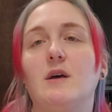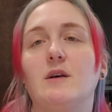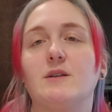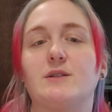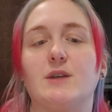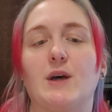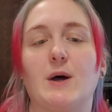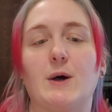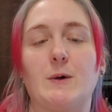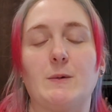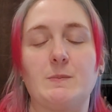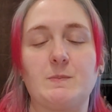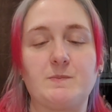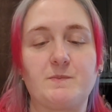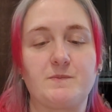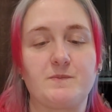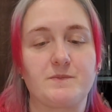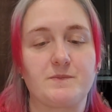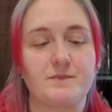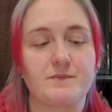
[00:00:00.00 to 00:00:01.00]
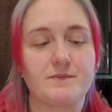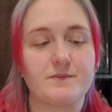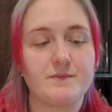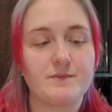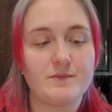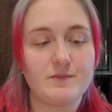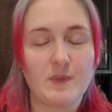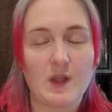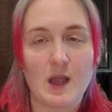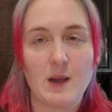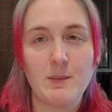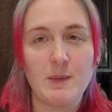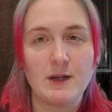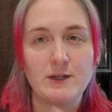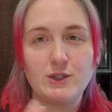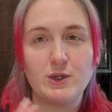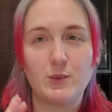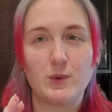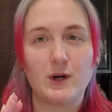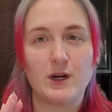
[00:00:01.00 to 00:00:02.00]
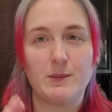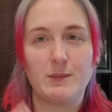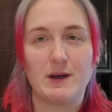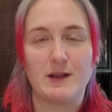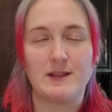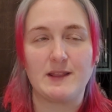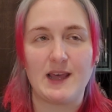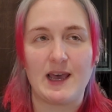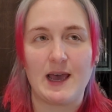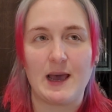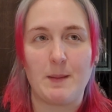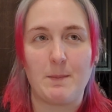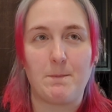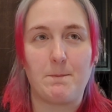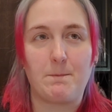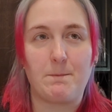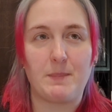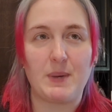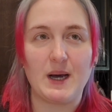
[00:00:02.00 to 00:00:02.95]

So I'm not too worried about that,